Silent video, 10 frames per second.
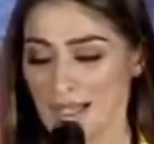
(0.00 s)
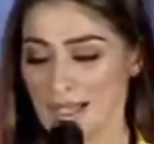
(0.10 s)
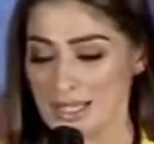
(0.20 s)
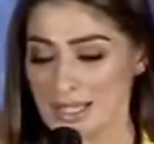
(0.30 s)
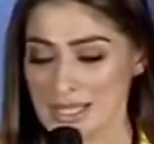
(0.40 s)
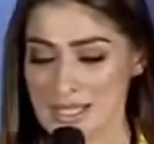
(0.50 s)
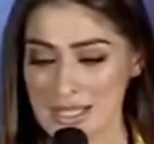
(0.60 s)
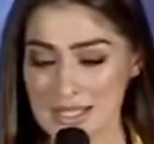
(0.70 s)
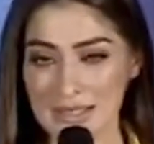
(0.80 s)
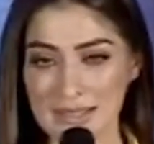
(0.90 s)

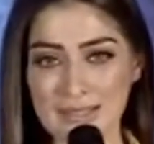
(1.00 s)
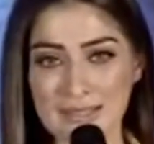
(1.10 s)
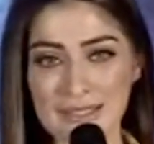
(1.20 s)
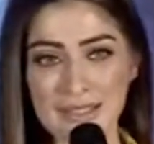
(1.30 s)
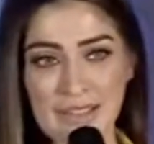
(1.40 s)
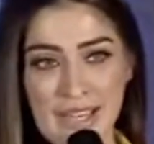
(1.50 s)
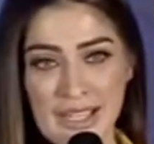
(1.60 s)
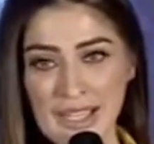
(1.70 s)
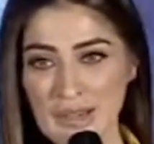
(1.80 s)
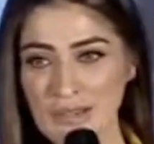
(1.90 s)
It's a
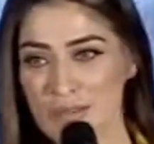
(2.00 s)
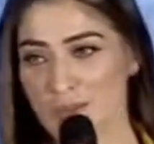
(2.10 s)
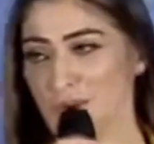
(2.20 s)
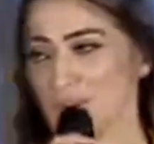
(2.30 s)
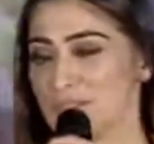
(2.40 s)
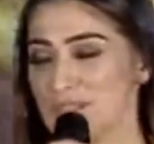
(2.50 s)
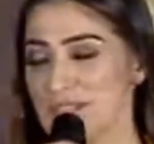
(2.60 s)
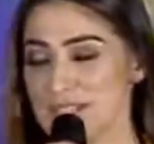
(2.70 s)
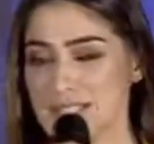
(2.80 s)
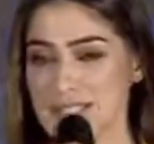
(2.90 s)
great evening for all of
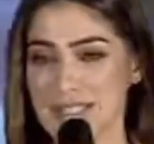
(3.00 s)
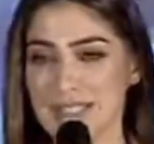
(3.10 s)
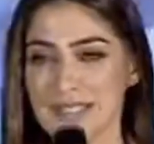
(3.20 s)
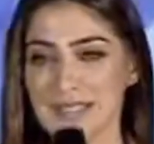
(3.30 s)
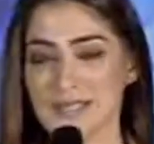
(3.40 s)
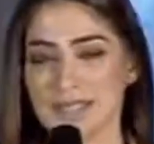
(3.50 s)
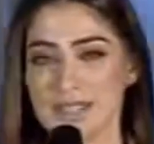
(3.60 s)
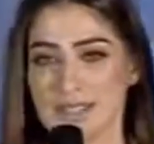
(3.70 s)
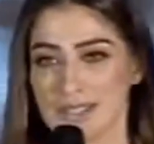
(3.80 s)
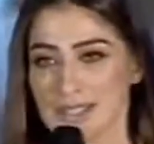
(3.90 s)
us. We are
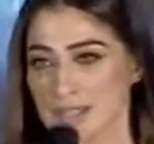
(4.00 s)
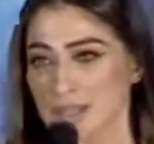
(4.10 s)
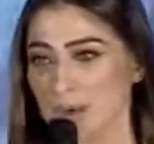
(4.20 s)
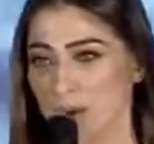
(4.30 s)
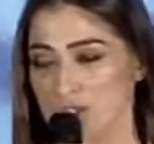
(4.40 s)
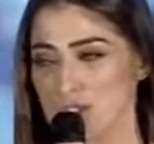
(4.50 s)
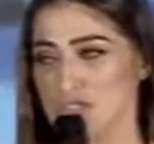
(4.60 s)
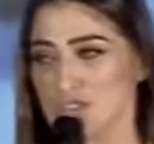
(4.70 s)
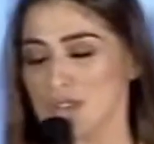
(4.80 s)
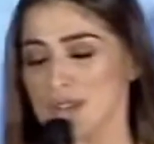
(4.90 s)
here at the
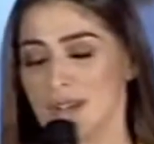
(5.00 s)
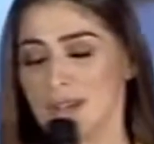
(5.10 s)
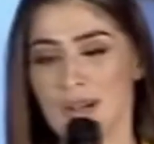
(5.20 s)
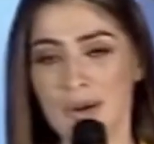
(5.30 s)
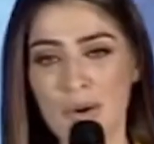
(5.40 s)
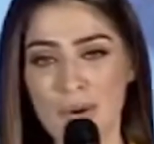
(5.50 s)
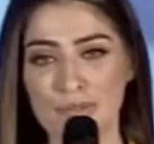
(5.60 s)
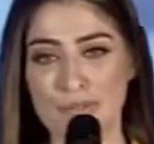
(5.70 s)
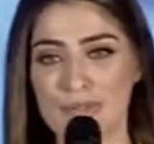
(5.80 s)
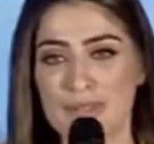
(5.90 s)
launch
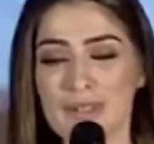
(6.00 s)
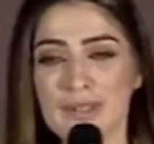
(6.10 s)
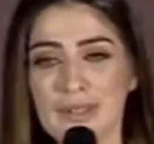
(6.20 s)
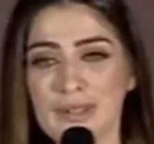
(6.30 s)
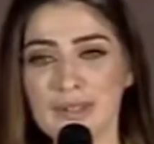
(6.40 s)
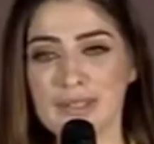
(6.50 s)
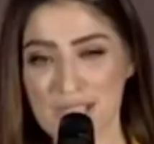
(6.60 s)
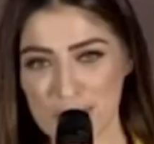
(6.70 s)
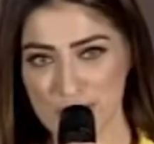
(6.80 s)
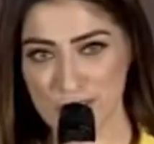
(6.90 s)
of the
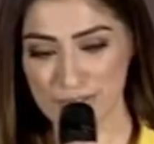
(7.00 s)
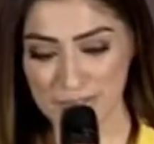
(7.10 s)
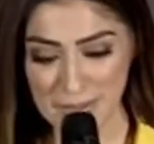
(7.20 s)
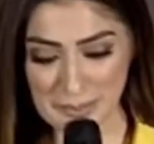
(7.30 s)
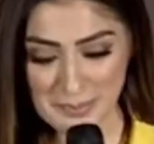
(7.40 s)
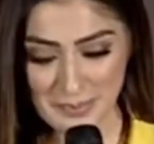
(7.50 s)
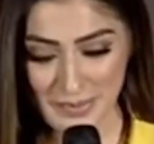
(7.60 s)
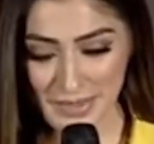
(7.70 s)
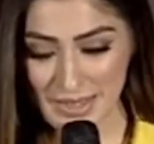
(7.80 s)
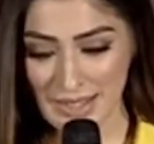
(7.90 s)
Legend film.
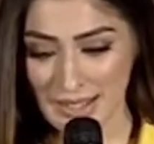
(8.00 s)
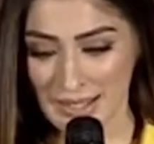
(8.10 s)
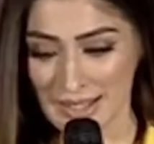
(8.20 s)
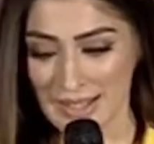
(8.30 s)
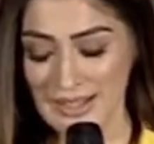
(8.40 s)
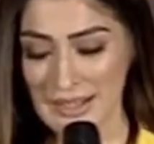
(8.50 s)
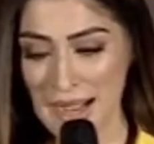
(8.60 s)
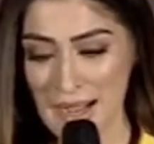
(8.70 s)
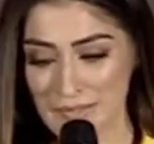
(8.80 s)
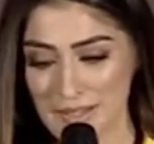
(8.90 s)

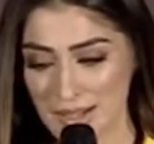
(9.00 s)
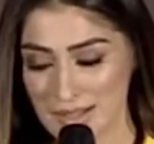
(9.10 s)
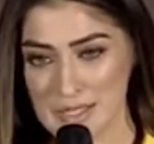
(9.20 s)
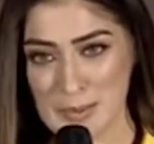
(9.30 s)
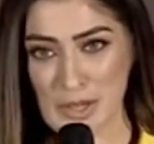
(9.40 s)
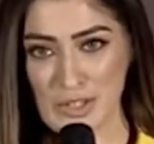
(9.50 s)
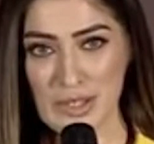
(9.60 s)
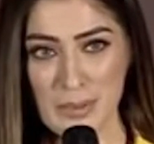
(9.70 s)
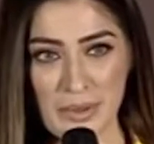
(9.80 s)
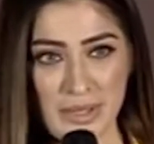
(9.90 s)
I have done a special
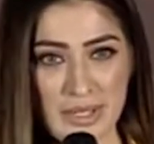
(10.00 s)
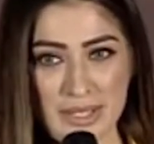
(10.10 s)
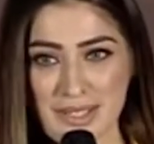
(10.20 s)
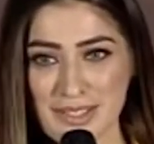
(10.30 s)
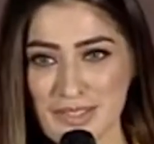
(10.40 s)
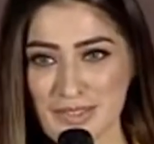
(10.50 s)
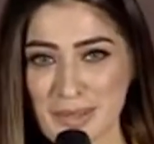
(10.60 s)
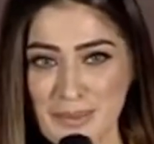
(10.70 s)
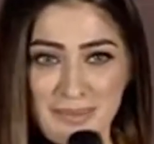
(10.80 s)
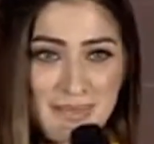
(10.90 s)
appearance in this
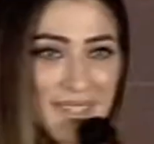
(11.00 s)
film.